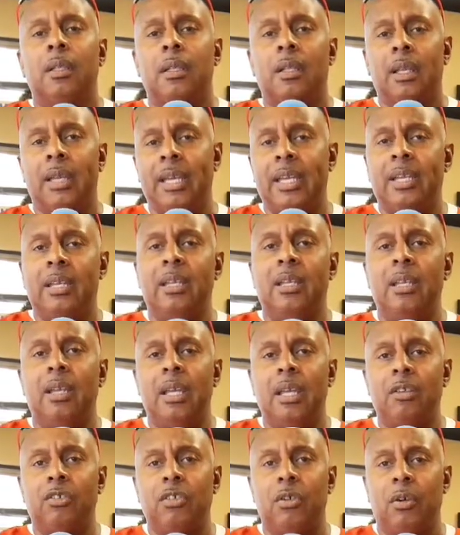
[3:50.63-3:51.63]

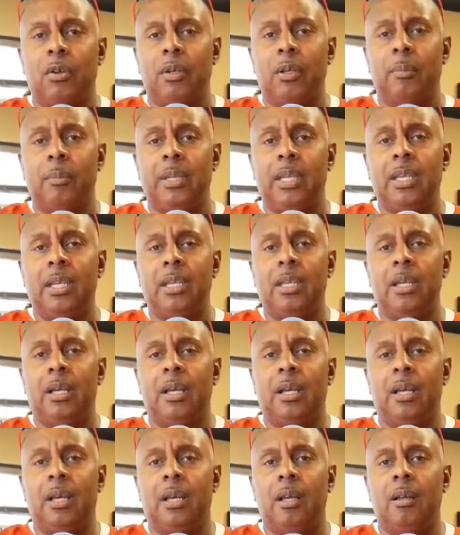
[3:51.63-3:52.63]
Langdon is going to be,
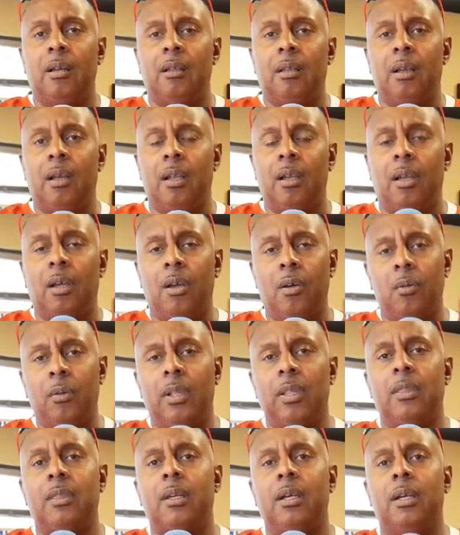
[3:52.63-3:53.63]
along
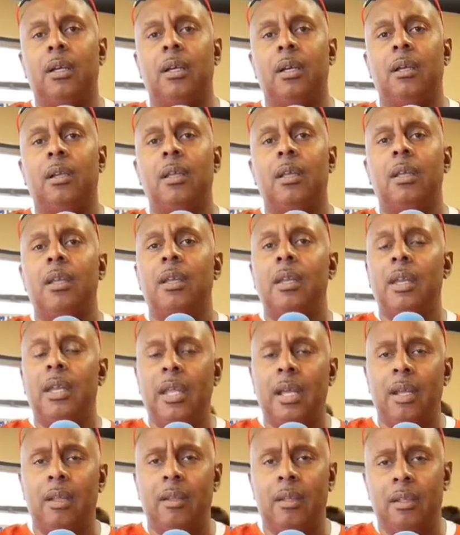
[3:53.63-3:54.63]
with
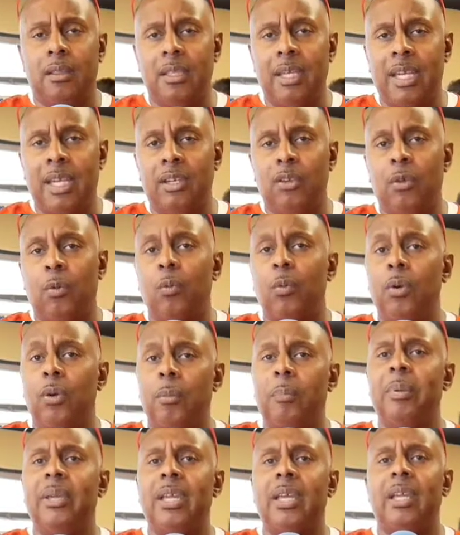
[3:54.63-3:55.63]
Nathaniel,
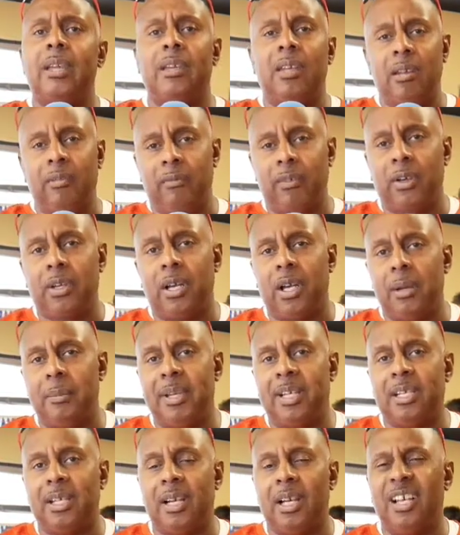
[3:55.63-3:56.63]
will be at Denver
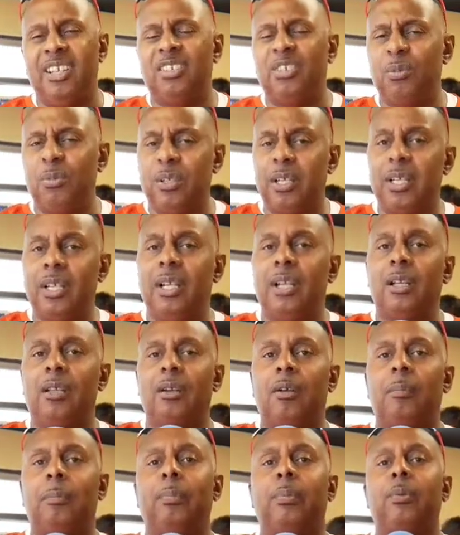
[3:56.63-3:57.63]
Comic-Con. So we're going to get a
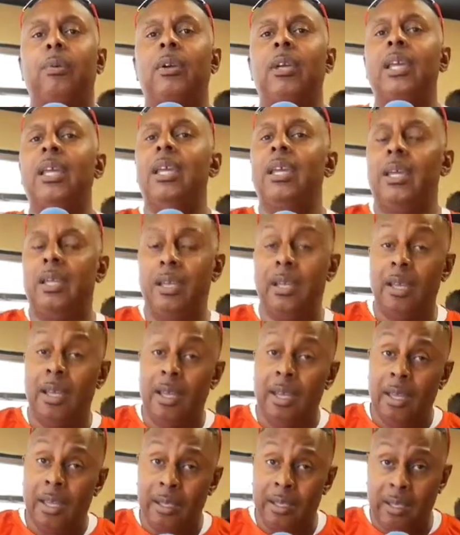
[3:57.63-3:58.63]
little
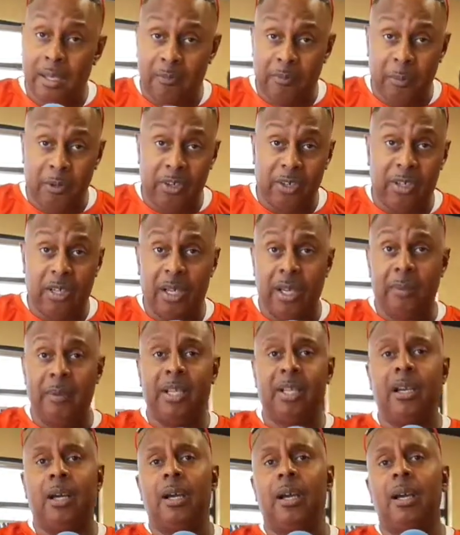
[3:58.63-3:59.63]
pre-Denver
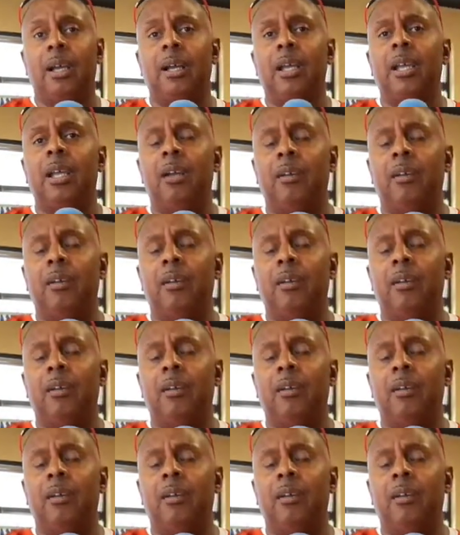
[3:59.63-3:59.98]
Comic-Con